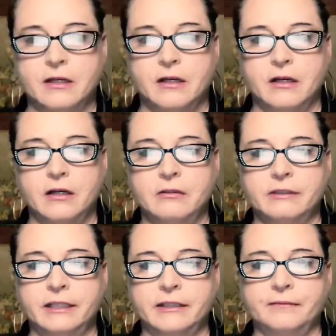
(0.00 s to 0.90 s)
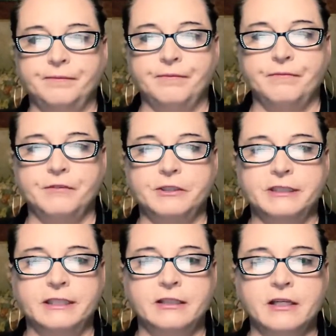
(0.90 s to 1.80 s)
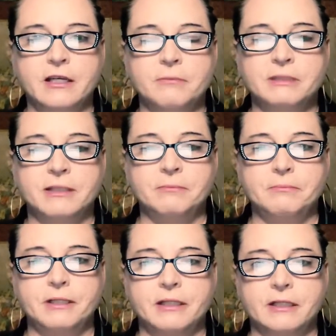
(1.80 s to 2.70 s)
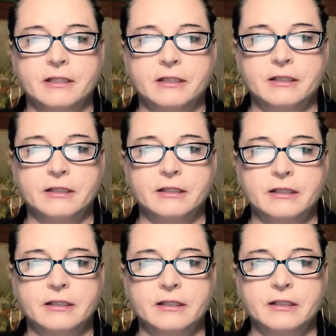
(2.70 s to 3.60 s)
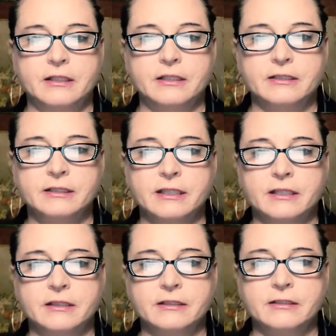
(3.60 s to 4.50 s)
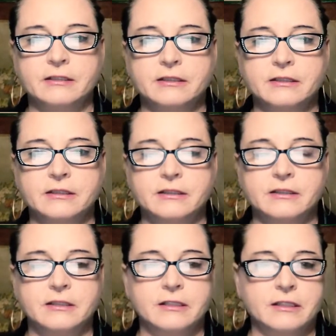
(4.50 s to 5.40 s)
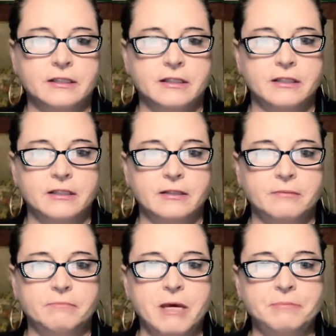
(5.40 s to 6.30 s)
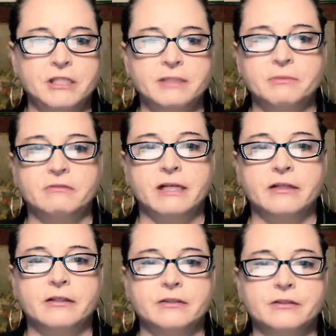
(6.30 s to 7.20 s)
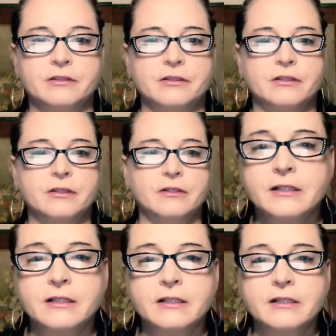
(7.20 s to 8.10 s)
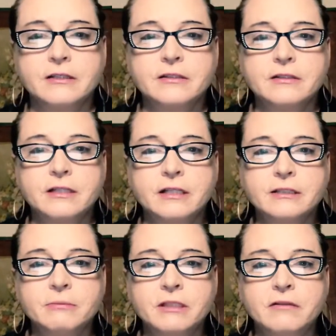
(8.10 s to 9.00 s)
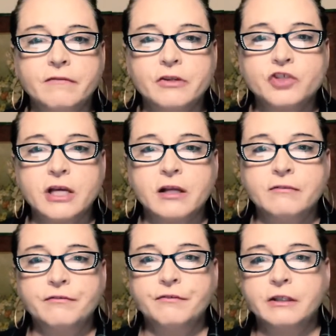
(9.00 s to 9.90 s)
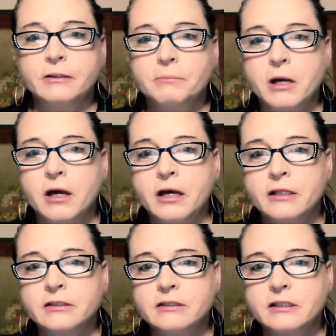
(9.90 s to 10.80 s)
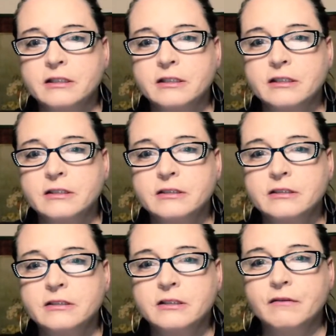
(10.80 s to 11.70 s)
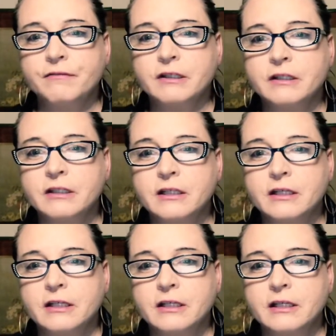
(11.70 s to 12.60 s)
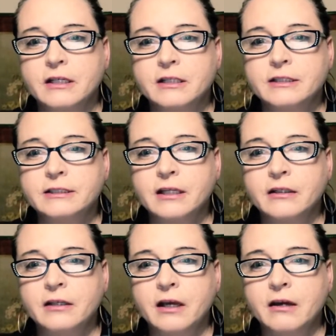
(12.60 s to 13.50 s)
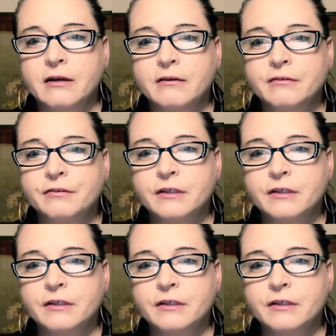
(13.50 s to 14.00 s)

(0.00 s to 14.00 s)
All right, first thing that comes up is his baptismal record. Desmond VACHELLE PHILPOT TIFFIN, son of